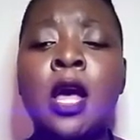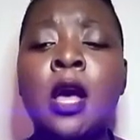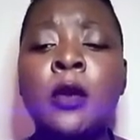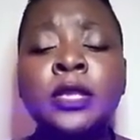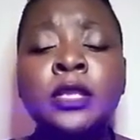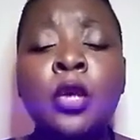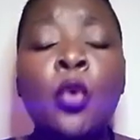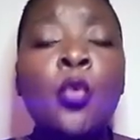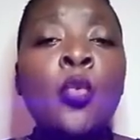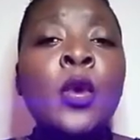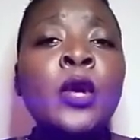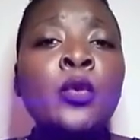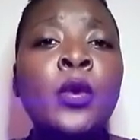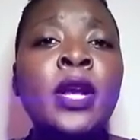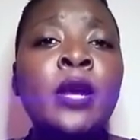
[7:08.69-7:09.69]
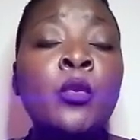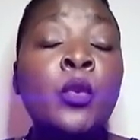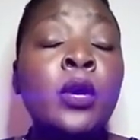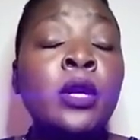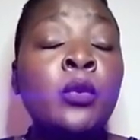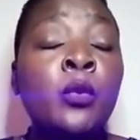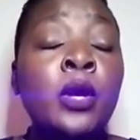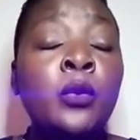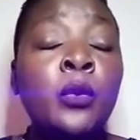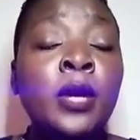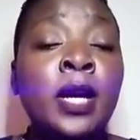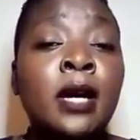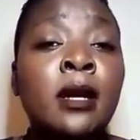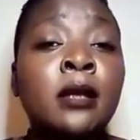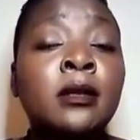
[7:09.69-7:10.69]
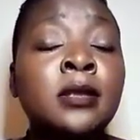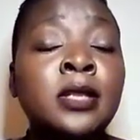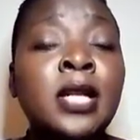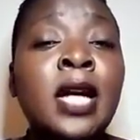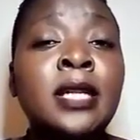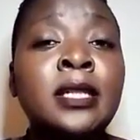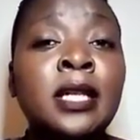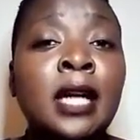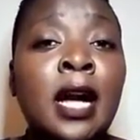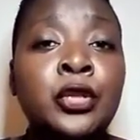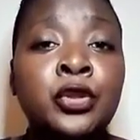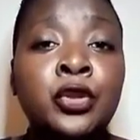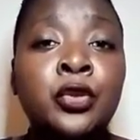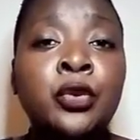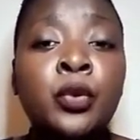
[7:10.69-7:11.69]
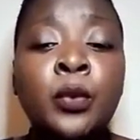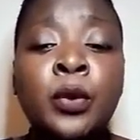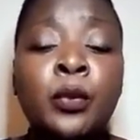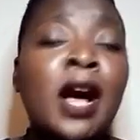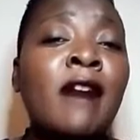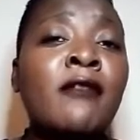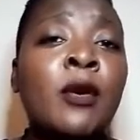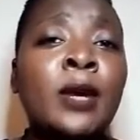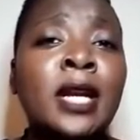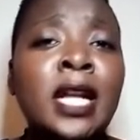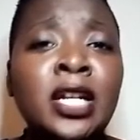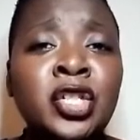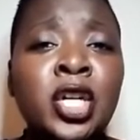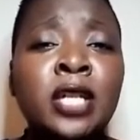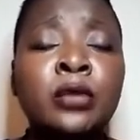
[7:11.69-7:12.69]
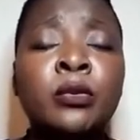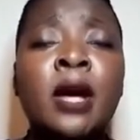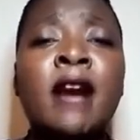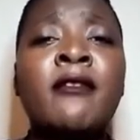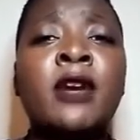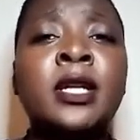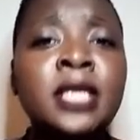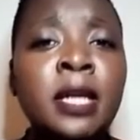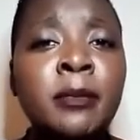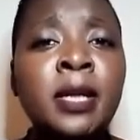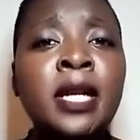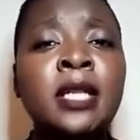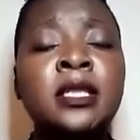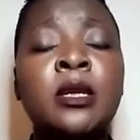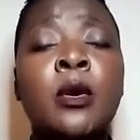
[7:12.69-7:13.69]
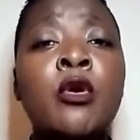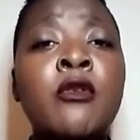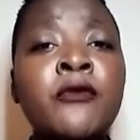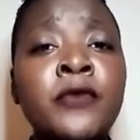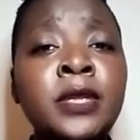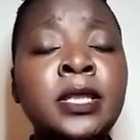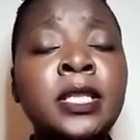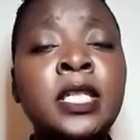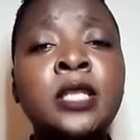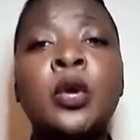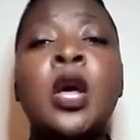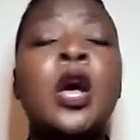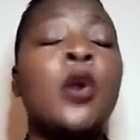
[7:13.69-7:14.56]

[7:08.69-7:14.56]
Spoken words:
because when we are studying at uni, when we have our lectures, we have our seminars, our conferences,